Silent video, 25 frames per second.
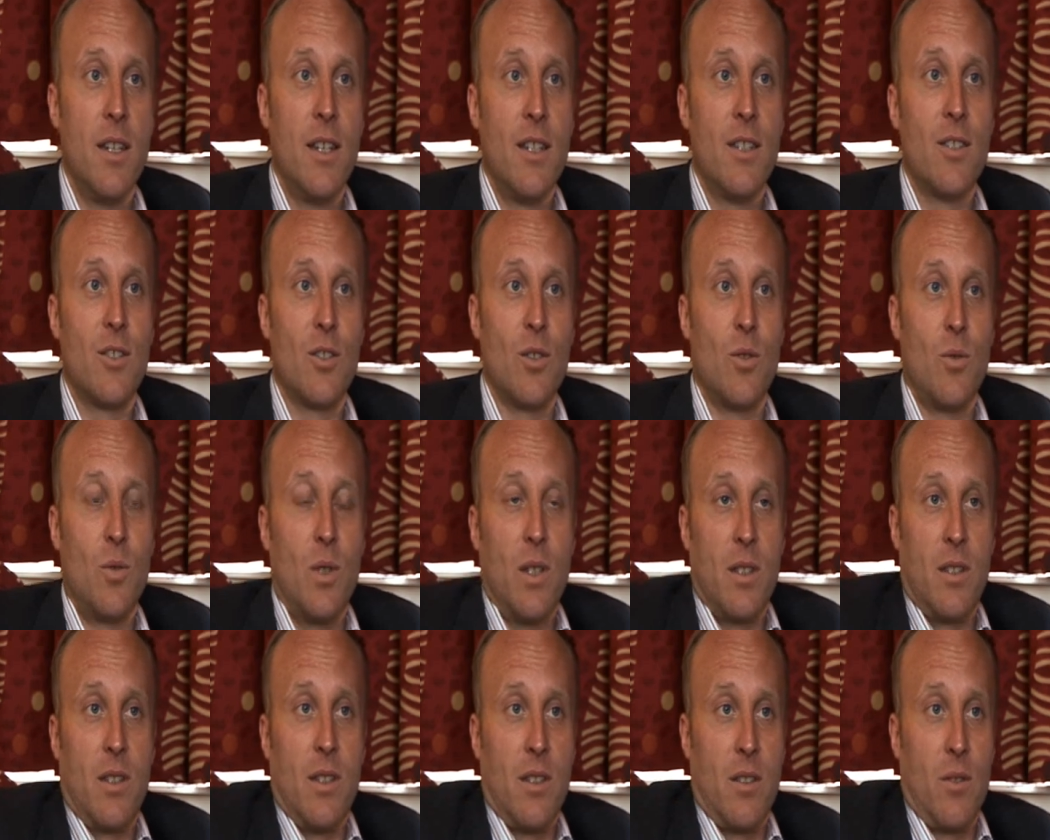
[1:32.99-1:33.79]
So
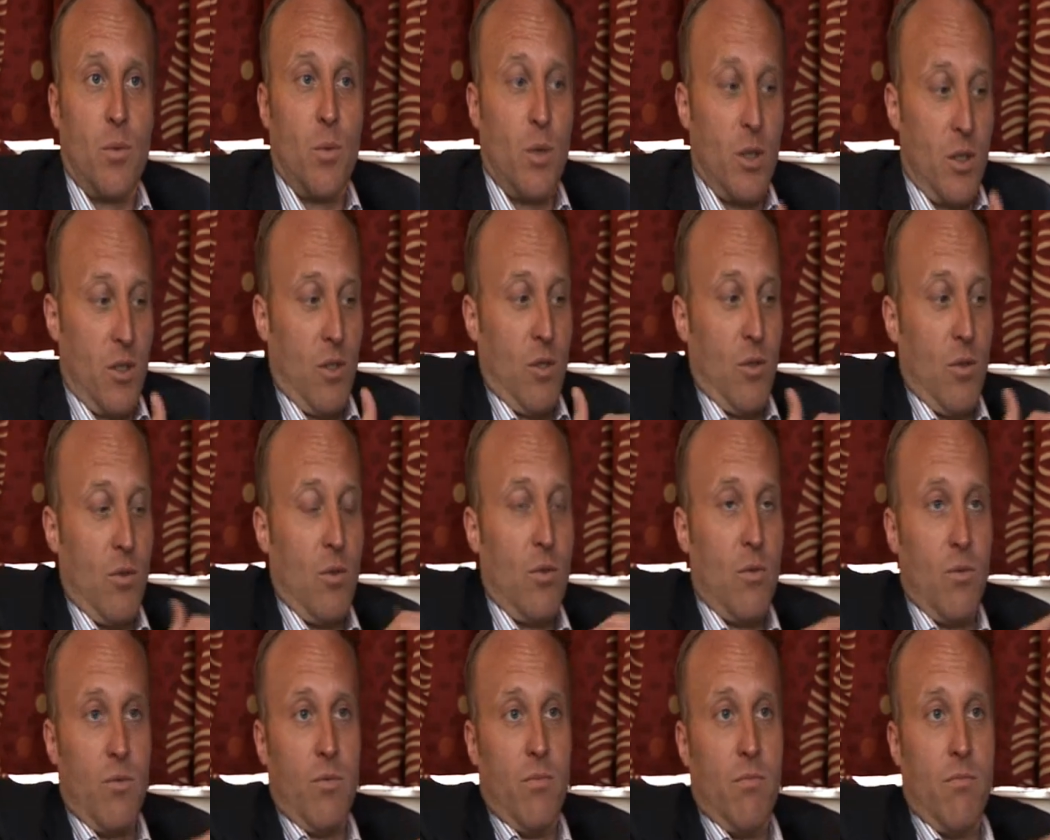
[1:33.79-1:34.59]
it was
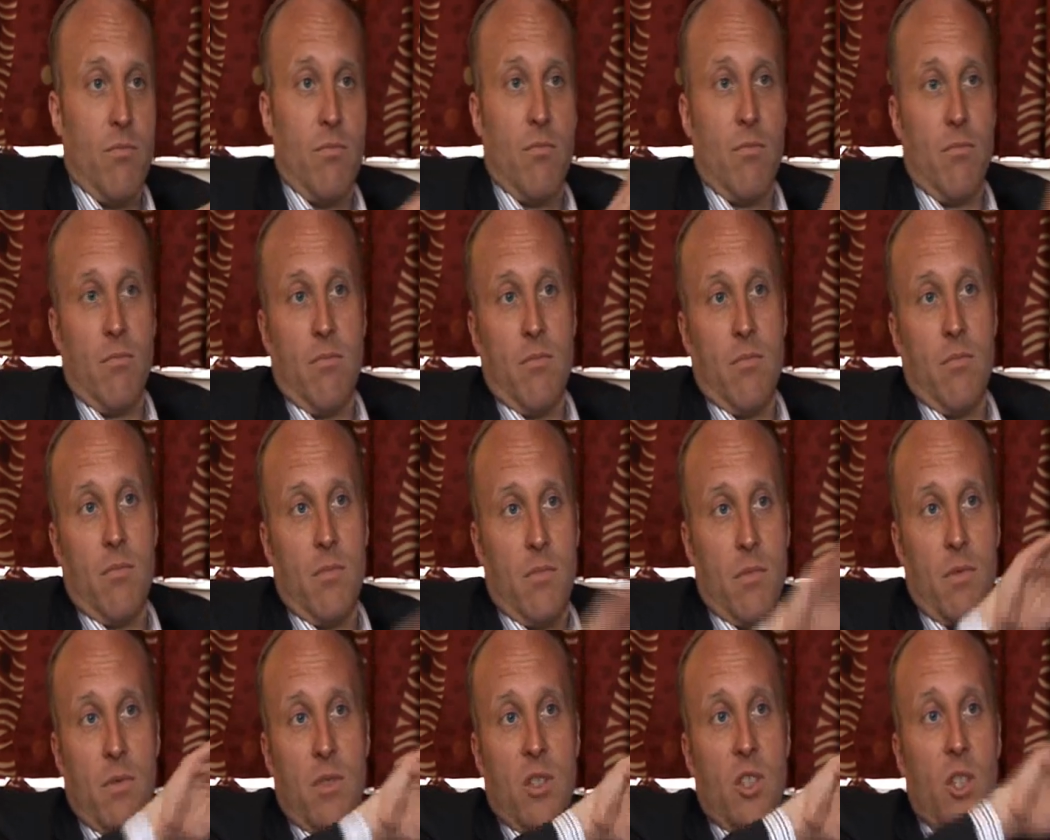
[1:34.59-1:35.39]
to
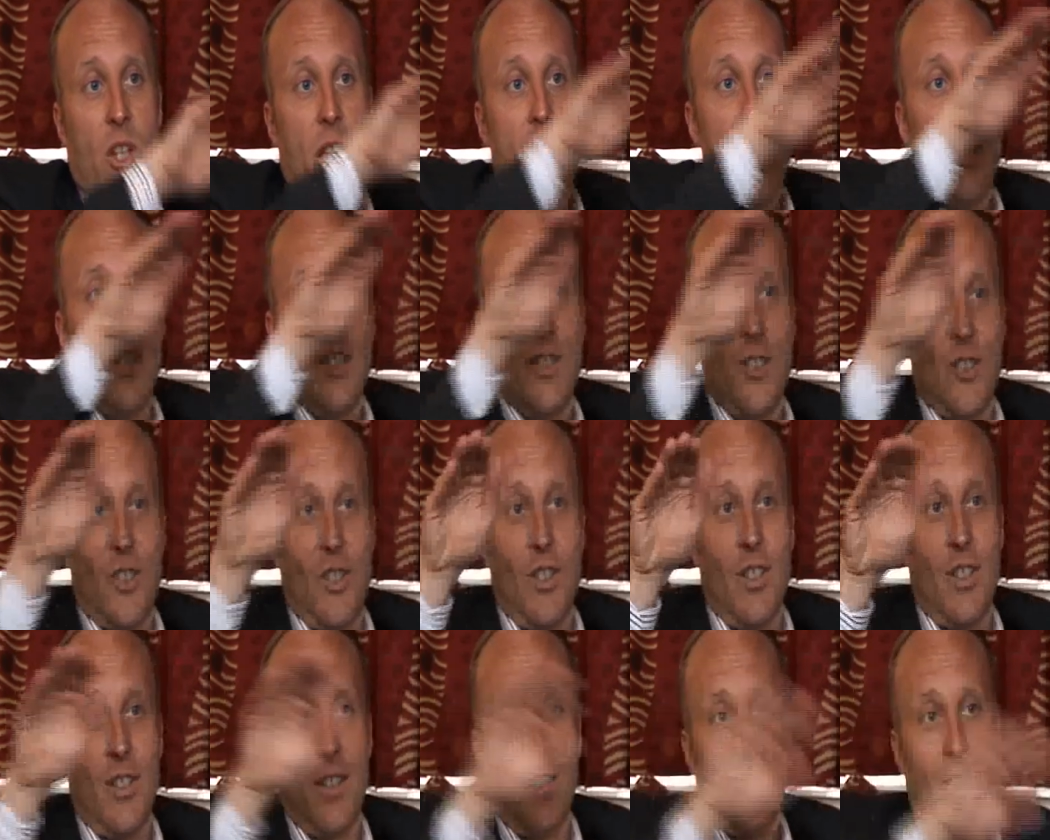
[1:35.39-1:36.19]
change
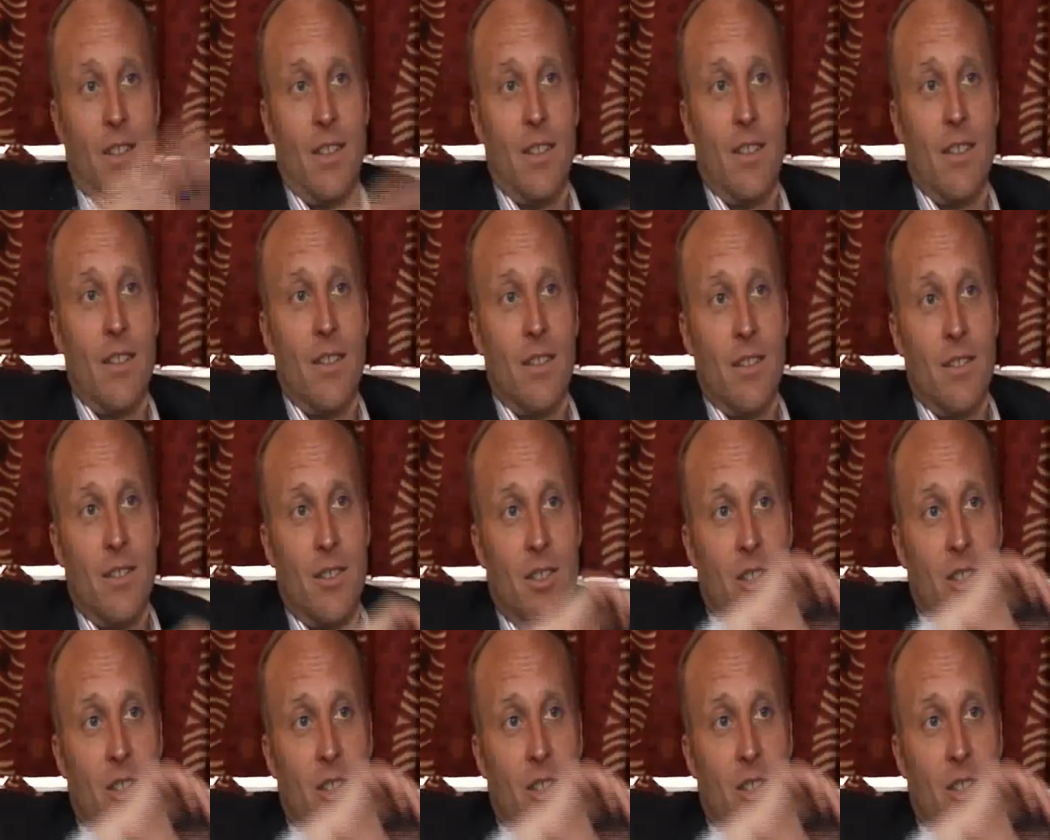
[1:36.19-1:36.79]
the